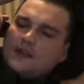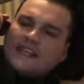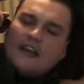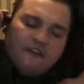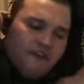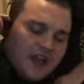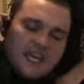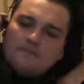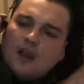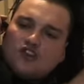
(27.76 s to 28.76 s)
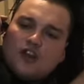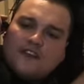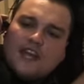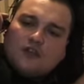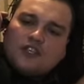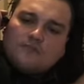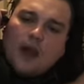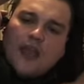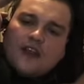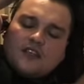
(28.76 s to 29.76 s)
we had that mug Trevor Nelson
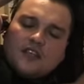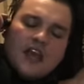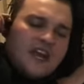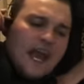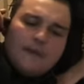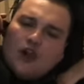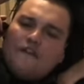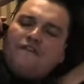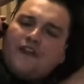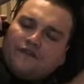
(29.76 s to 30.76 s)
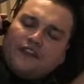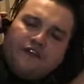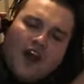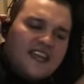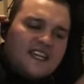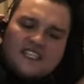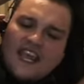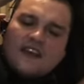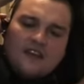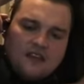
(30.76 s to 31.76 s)
biting us, now we got 50
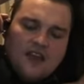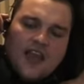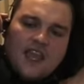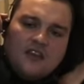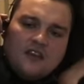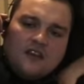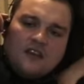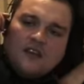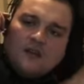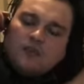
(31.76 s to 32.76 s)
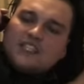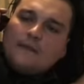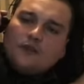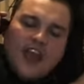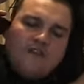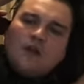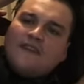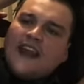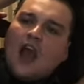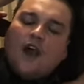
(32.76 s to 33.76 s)
Cent, eh? What's happened? Everyone
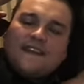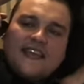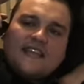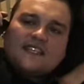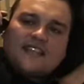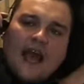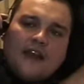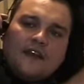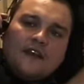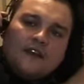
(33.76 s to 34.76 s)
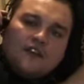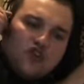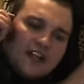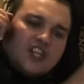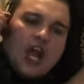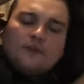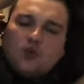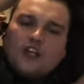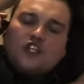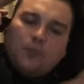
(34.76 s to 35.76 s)
ran out of ideas or something? Trying to come to
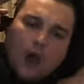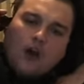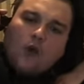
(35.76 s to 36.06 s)
us to borrow